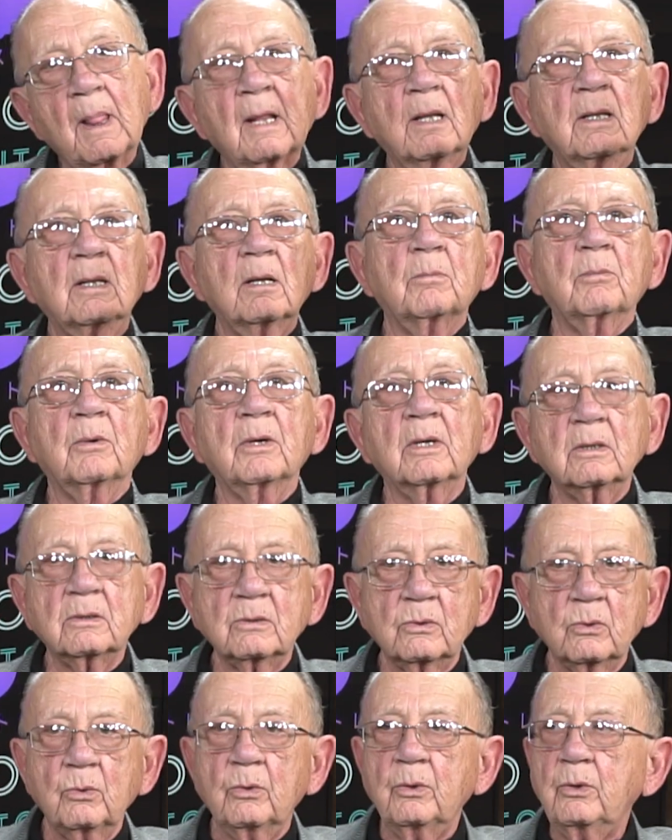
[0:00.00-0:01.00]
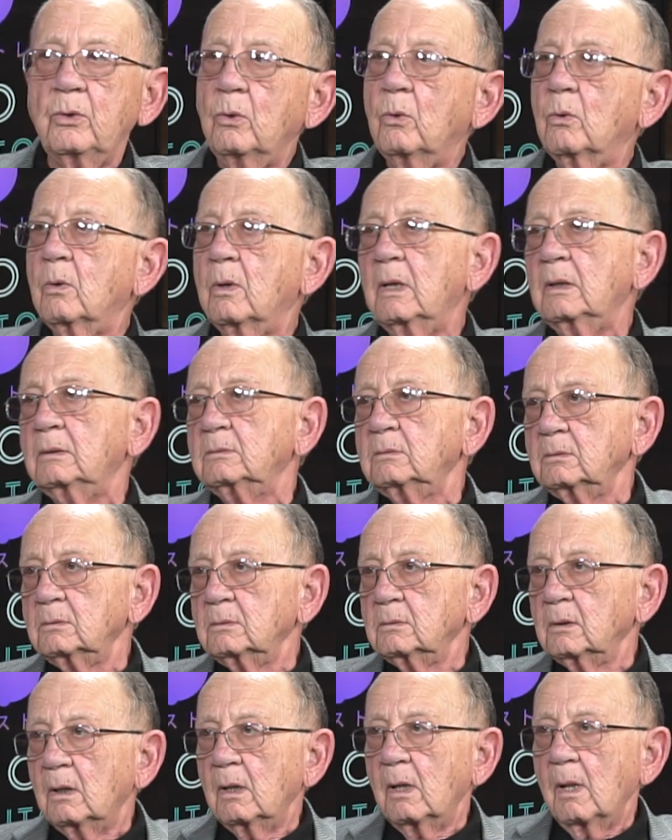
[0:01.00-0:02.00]
They bring us to a unit,
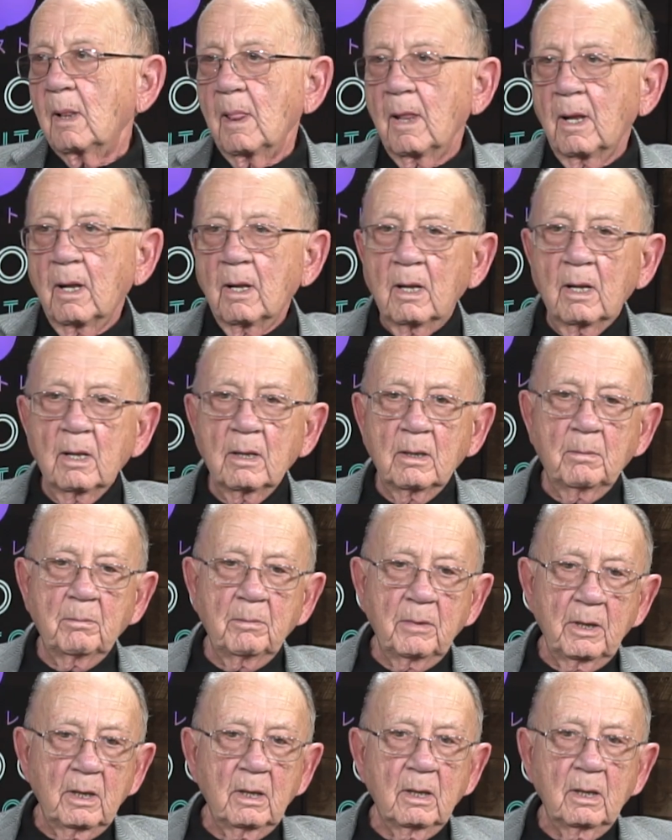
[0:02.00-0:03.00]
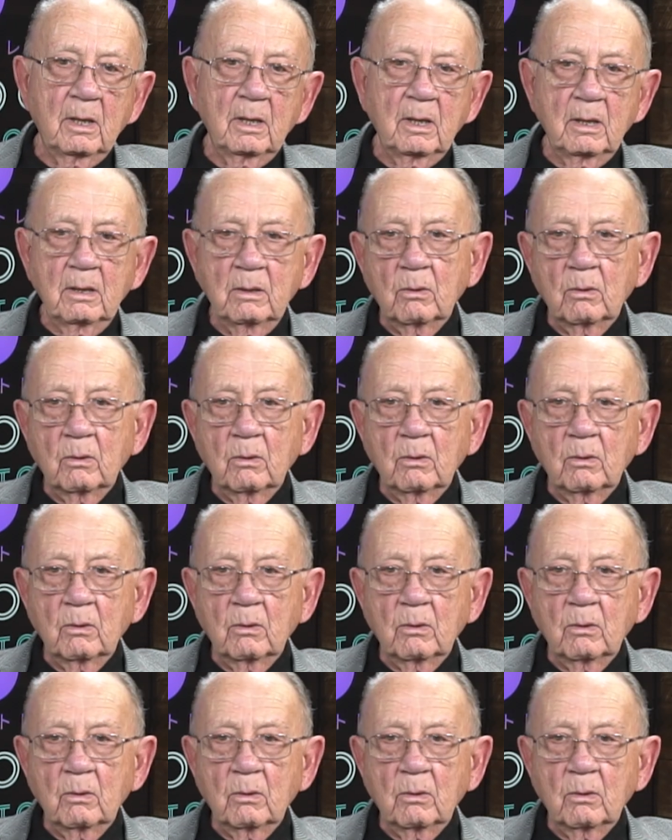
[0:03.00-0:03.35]
and immediately,